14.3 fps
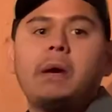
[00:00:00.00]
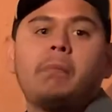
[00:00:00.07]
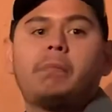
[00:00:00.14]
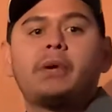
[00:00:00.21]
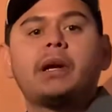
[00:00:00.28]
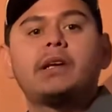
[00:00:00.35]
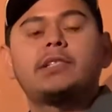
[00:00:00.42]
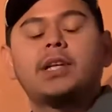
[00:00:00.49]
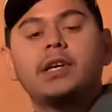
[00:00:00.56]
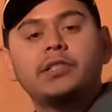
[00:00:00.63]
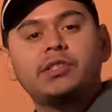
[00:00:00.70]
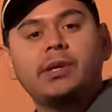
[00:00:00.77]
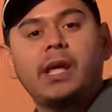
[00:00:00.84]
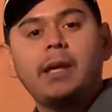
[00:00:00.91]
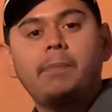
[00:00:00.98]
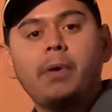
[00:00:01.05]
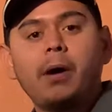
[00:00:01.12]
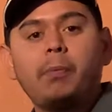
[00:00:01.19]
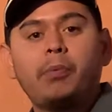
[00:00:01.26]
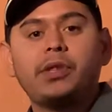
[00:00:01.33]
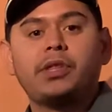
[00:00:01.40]
But as long as you keep
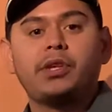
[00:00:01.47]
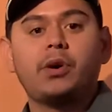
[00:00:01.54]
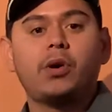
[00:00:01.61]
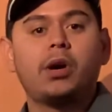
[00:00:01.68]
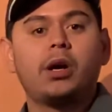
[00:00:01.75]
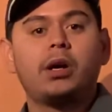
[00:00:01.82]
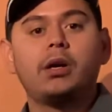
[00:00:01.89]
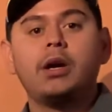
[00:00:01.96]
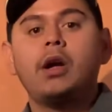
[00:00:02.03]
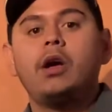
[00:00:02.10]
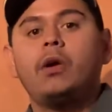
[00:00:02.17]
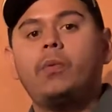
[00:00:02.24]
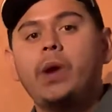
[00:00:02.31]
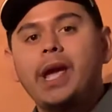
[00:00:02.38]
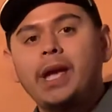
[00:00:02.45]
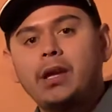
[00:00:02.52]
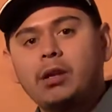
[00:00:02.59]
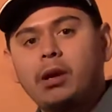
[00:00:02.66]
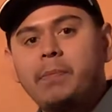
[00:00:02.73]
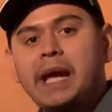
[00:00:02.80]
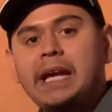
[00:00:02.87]
up with your
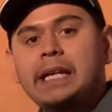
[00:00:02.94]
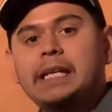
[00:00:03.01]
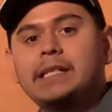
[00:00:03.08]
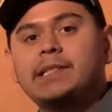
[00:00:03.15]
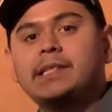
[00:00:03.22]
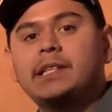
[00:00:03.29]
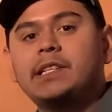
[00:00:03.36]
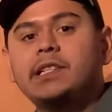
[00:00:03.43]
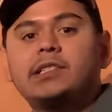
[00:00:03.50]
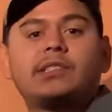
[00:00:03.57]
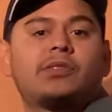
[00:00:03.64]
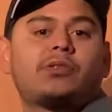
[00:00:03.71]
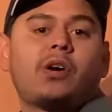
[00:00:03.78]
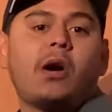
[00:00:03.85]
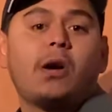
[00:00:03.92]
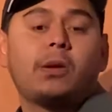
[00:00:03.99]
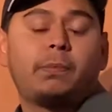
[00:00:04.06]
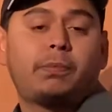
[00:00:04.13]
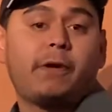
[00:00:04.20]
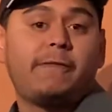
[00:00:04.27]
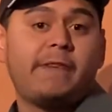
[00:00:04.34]
regular maintenances,
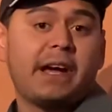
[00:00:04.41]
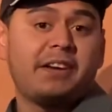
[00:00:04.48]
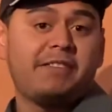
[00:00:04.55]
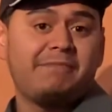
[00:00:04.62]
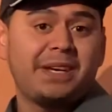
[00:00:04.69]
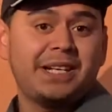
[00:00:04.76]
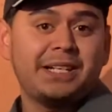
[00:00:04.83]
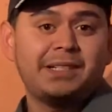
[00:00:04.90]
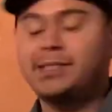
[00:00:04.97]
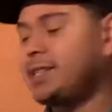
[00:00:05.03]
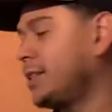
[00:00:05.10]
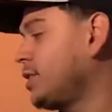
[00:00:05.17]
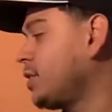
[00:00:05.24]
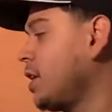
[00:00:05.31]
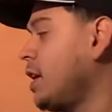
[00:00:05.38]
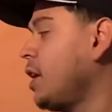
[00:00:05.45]
called preventive maintenances,